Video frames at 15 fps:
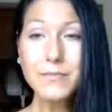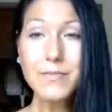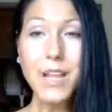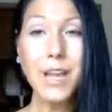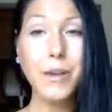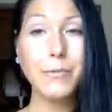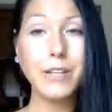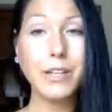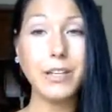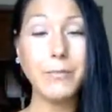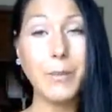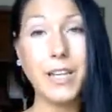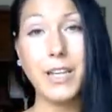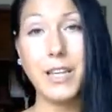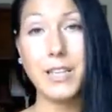and really
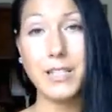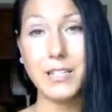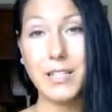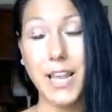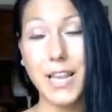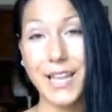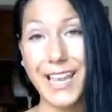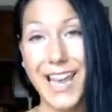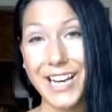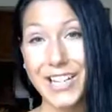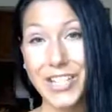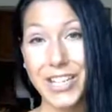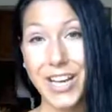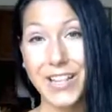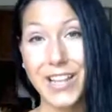taking
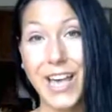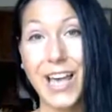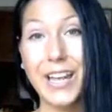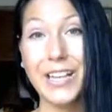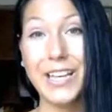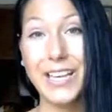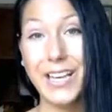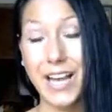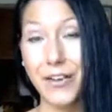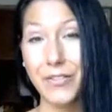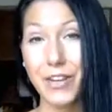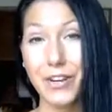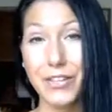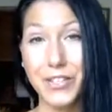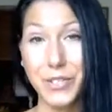action on that and getting out
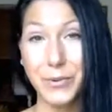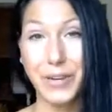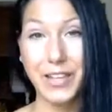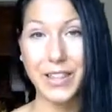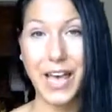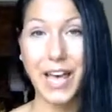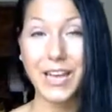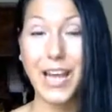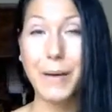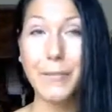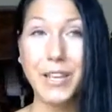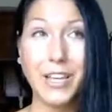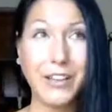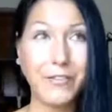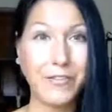there and doing that, not
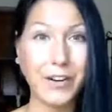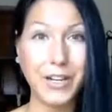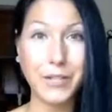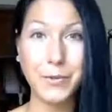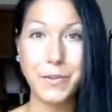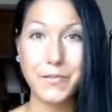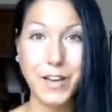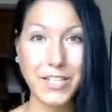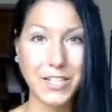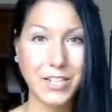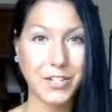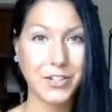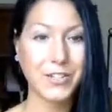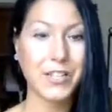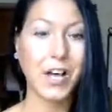being afraid to invest
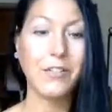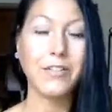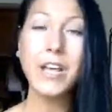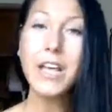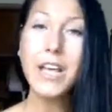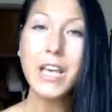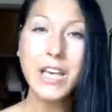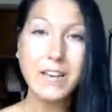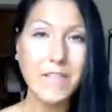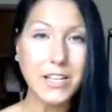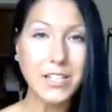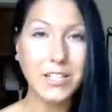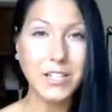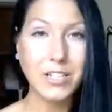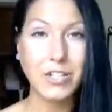in yourself,
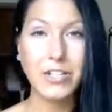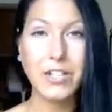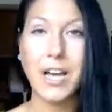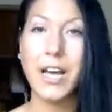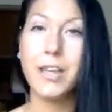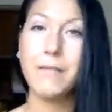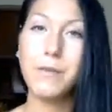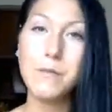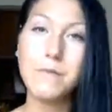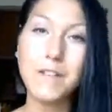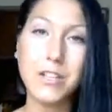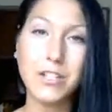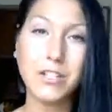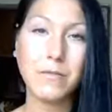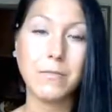invest in your time,
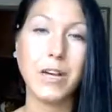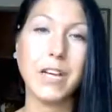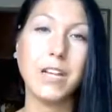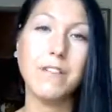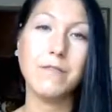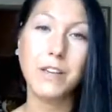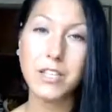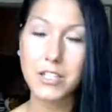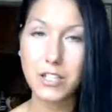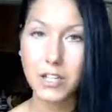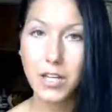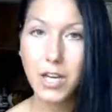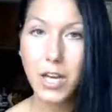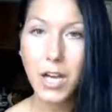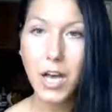invest your money, invest
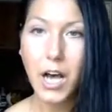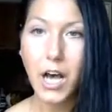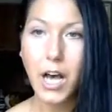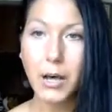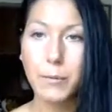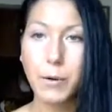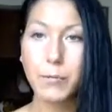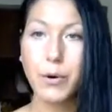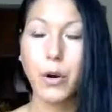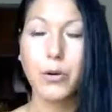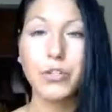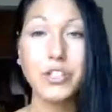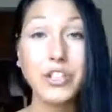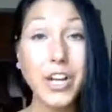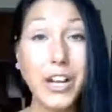your
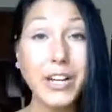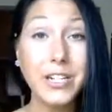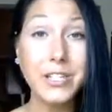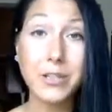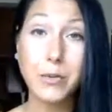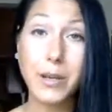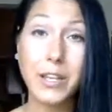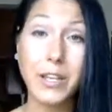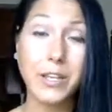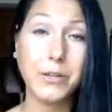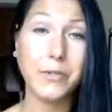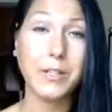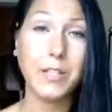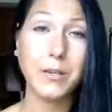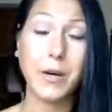approach. Change the way that you
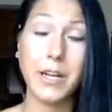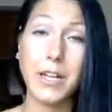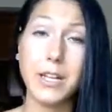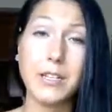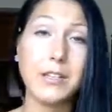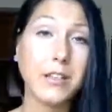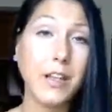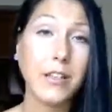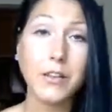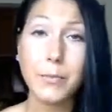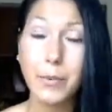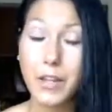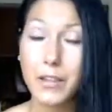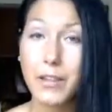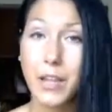see money is another
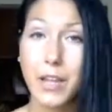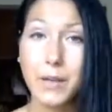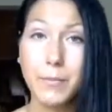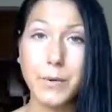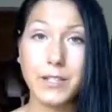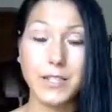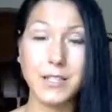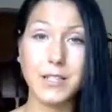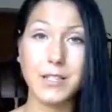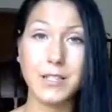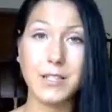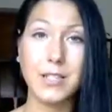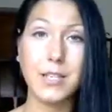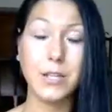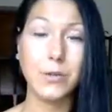big thing in business.
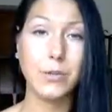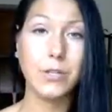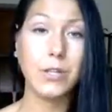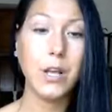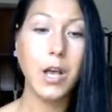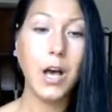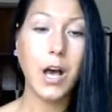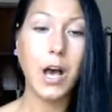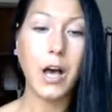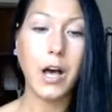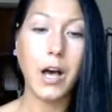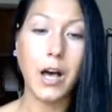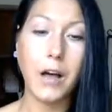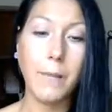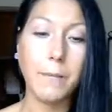Is huge.
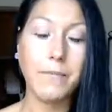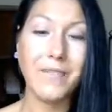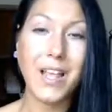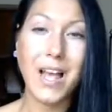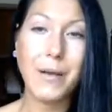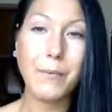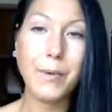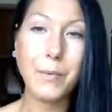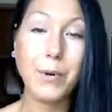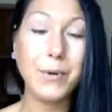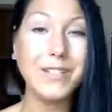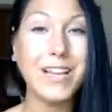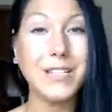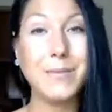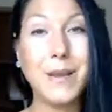People
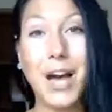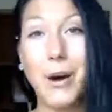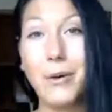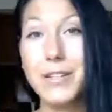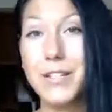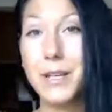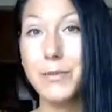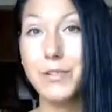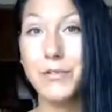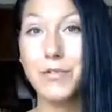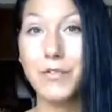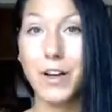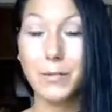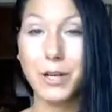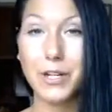always ask me how I was able to
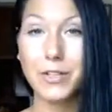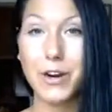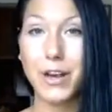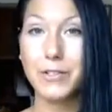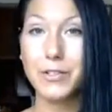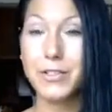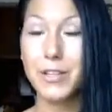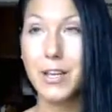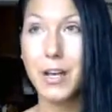fund my travels,